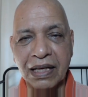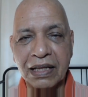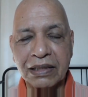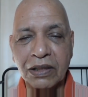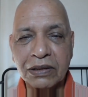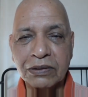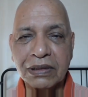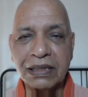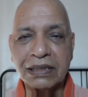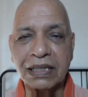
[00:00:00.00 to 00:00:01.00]
And not
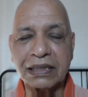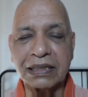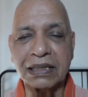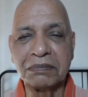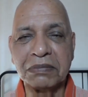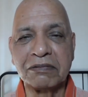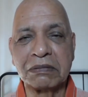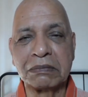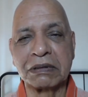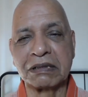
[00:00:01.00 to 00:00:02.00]
only that they will
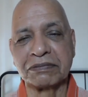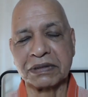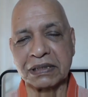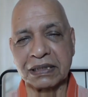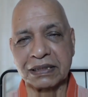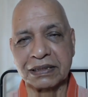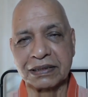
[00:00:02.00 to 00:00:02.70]
be benefited,